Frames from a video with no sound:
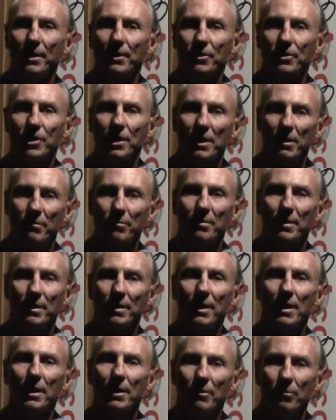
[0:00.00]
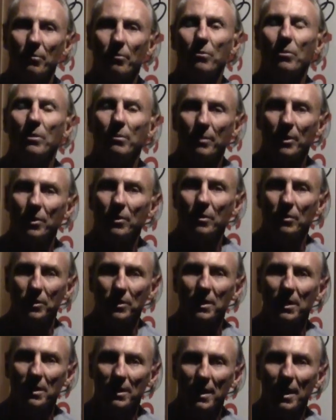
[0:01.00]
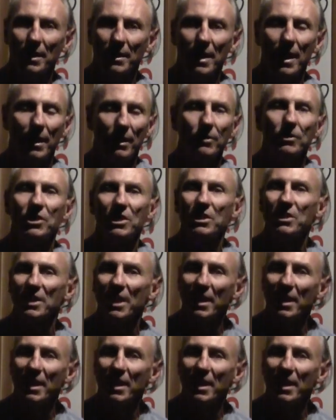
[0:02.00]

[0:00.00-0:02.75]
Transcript: achievement in room acoustic technologies